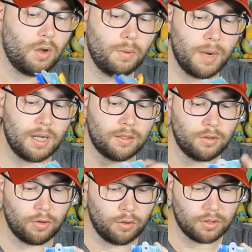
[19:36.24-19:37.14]
Oh my,
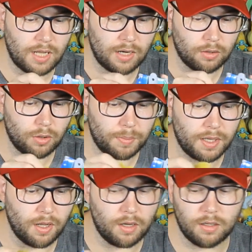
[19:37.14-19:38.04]
you're all tangled up
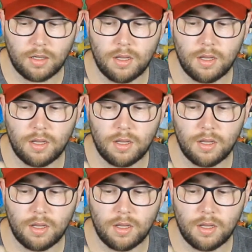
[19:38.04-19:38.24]
in there.